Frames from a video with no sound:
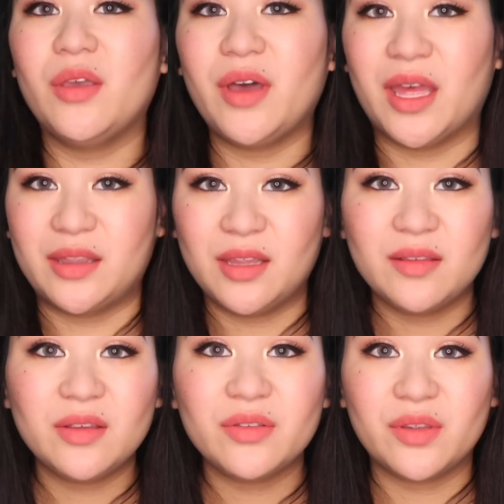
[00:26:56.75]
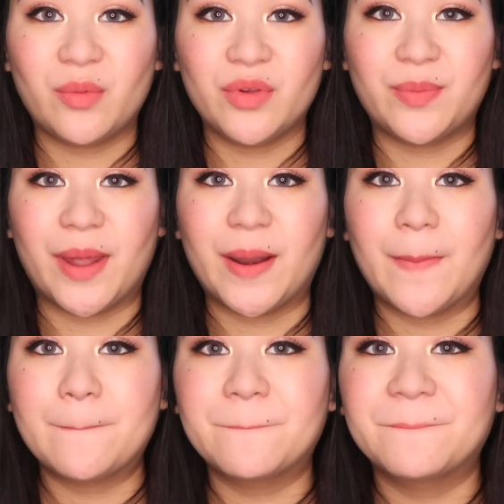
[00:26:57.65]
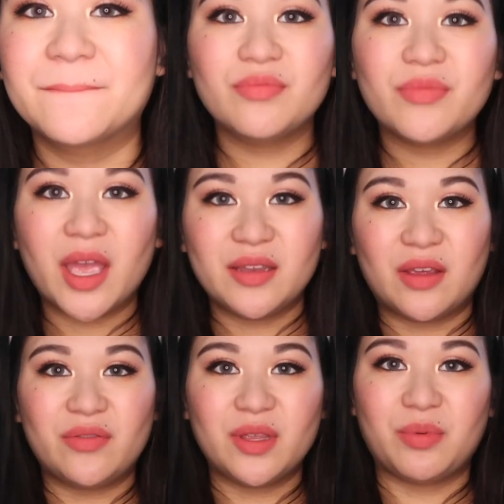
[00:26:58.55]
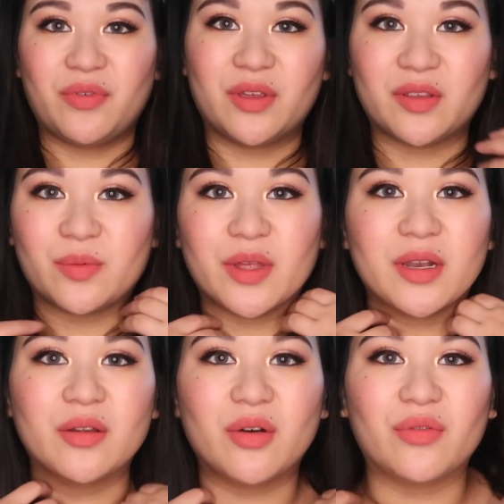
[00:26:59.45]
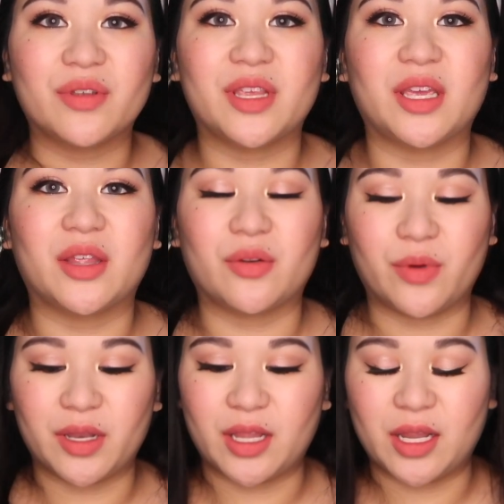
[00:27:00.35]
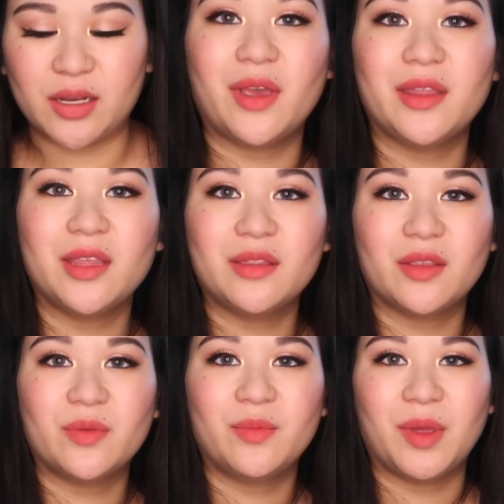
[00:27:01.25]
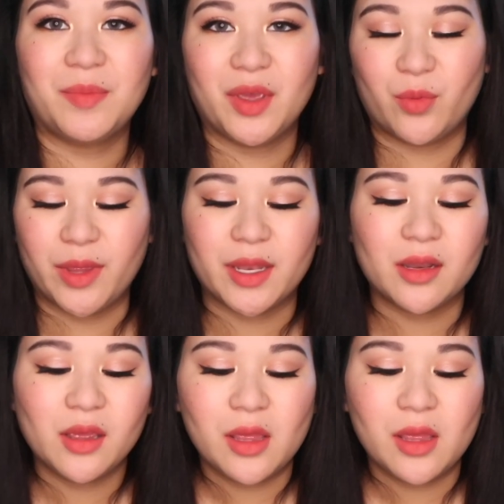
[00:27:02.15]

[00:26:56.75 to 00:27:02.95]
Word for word: Okay, this looks so much better. I definitely prefer this one over the other one then. So I think this one might be a win,